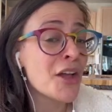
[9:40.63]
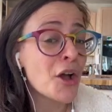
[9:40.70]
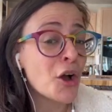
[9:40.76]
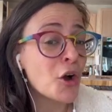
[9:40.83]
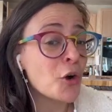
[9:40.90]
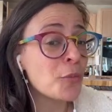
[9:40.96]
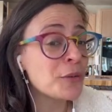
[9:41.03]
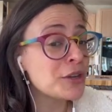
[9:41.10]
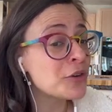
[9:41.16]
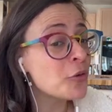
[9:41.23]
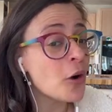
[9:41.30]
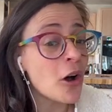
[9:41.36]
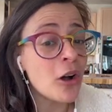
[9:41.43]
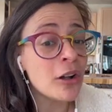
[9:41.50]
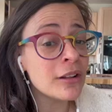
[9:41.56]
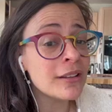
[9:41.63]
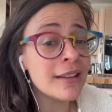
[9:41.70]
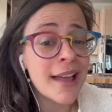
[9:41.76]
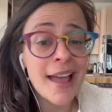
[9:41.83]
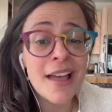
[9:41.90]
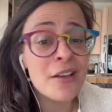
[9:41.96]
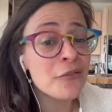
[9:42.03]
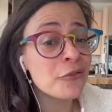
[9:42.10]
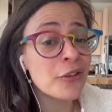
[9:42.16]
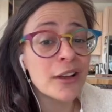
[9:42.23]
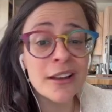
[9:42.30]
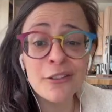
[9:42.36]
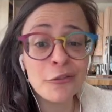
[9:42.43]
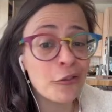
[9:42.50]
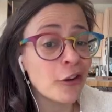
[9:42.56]
Hope you all
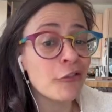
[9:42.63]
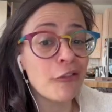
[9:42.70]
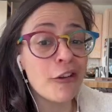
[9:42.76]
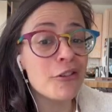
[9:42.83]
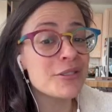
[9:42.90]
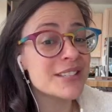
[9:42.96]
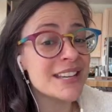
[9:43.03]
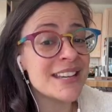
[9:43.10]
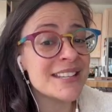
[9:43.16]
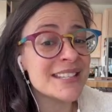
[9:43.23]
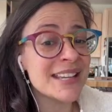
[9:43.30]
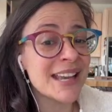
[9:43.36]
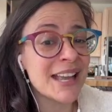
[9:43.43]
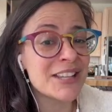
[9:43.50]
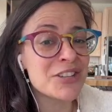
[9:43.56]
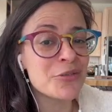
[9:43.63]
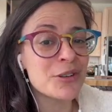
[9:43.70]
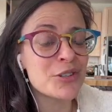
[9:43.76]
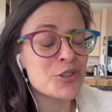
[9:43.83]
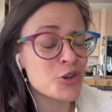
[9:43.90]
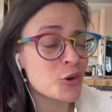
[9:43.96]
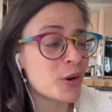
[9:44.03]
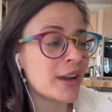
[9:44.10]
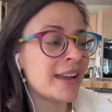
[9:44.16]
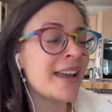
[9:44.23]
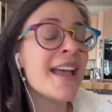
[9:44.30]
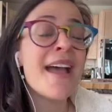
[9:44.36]
have front row seats and get to enjoy.